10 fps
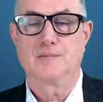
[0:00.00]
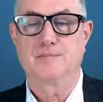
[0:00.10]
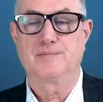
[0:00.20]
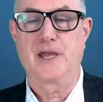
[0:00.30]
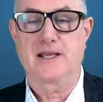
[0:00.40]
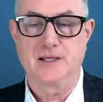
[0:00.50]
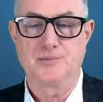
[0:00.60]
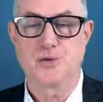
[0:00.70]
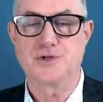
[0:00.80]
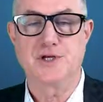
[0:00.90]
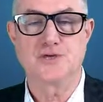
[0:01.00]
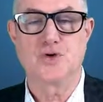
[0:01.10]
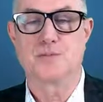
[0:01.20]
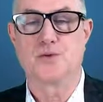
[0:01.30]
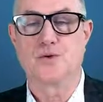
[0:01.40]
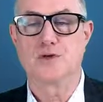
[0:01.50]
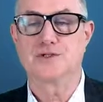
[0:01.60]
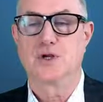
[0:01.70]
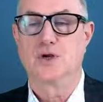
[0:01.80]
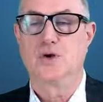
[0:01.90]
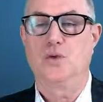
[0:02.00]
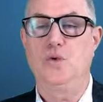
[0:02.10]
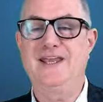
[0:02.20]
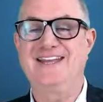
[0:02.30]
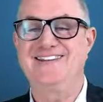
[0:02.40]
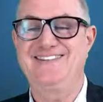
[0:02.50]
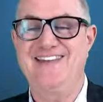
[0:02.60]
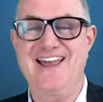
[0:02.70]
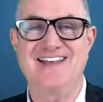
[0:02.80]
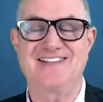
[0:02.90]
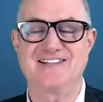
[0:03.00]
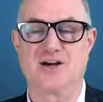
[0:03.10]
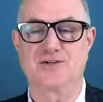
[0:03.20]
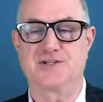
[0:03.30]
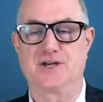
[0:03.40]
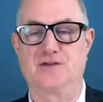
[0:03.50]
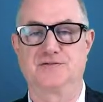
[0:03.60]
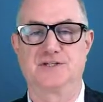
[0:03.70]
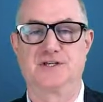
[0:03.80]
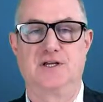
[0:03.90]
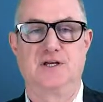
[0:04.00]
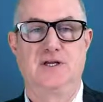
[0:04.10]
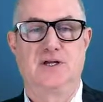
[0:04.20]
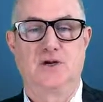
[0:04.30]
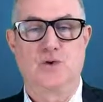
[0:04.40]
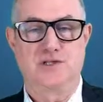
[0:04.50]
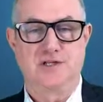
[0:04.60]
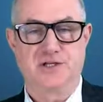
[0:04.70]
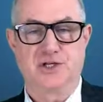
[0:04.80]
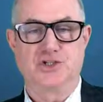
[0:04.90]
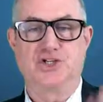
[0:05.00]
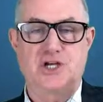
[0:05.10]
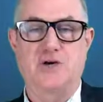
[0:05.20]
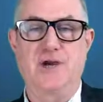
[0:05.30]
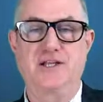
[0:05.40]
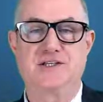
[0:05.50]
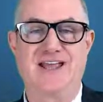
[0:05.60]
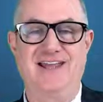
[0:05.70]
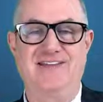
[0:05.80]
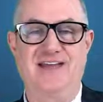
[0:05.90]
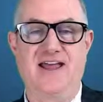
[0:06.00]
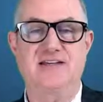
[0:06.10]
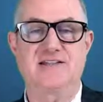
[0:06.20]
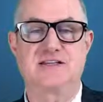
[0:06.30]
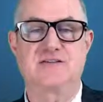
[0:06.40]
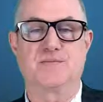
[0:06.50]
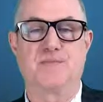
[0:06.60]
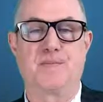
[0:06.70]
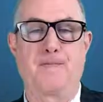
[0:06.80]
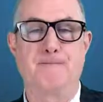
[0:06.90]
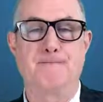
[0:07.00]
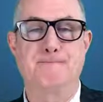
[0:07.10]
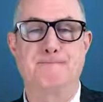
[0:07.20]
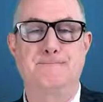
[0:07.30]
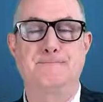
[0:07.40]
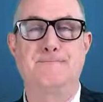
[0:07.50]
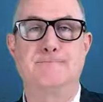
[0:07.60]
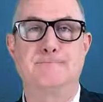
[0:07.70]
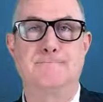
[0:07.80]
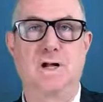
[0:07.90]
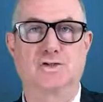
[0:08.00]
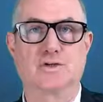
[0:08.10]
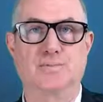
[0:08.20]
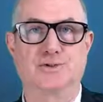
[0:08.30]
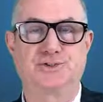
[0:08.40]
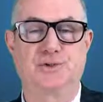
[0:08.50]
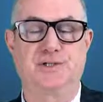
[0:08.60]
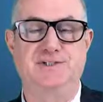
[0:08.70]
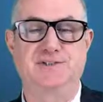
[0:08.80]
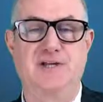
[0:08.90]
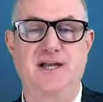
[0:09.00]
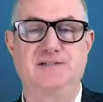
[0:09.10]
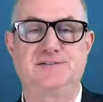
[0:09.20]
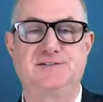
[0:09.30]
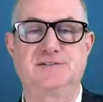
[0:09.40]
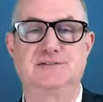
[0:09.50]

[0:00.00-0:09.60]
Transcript: Back in Portuguese orbit words, we can test ourselves. Quizlet generates a test. It's a multiple choice test,